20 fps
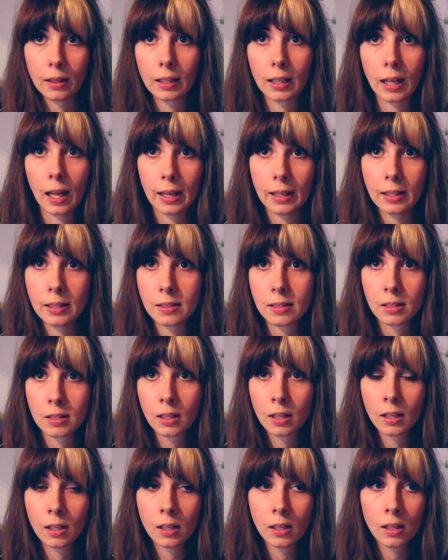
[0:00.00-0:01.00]
the client
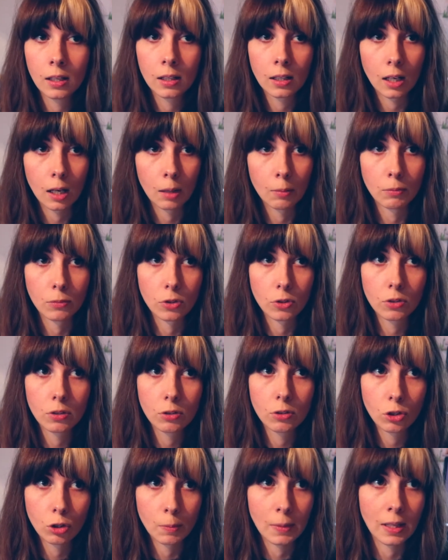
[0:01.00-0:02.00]
comes
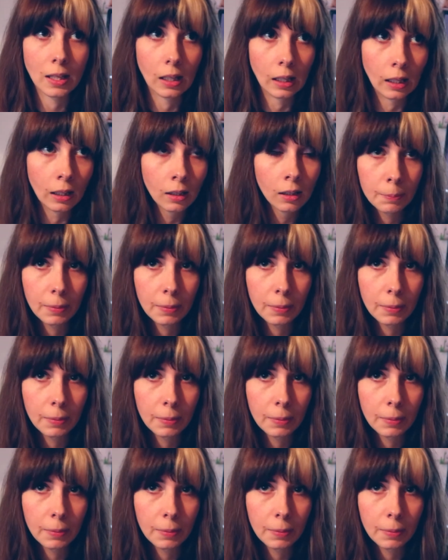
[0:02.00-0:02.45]
to me.